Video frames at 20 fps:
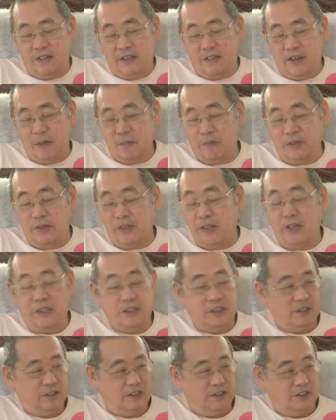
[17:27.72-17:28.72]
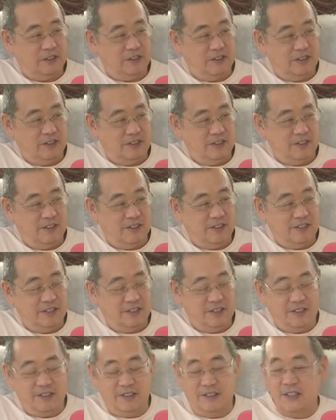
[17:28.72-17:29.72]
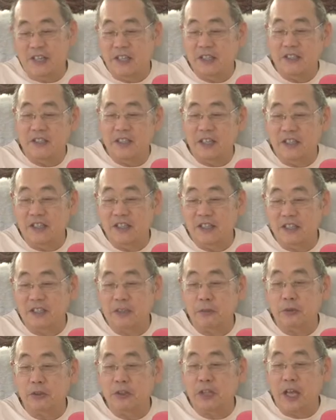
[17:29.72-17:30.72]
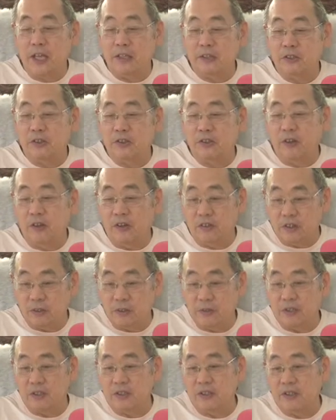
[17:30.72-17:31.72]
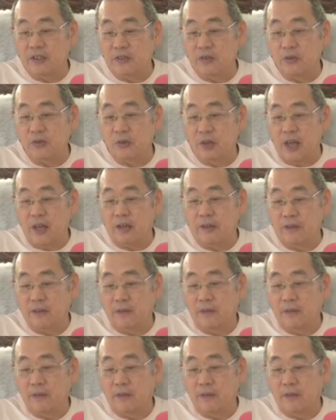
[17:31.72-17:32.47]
empty husks, nothing substantial ultimately through that.